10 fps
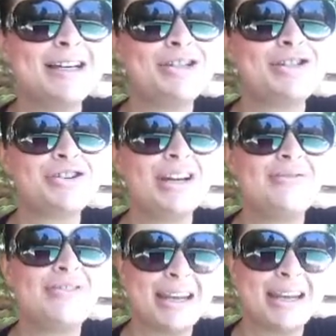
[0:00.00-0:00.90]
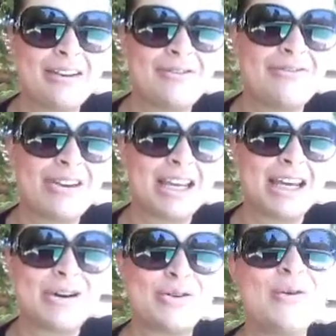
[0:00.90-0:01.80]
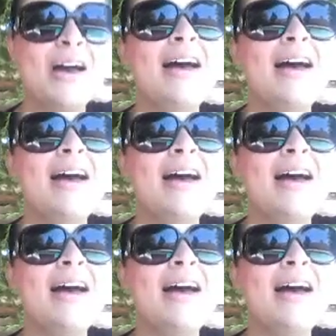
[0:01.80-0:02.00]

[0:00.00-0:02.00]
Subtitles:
journey video.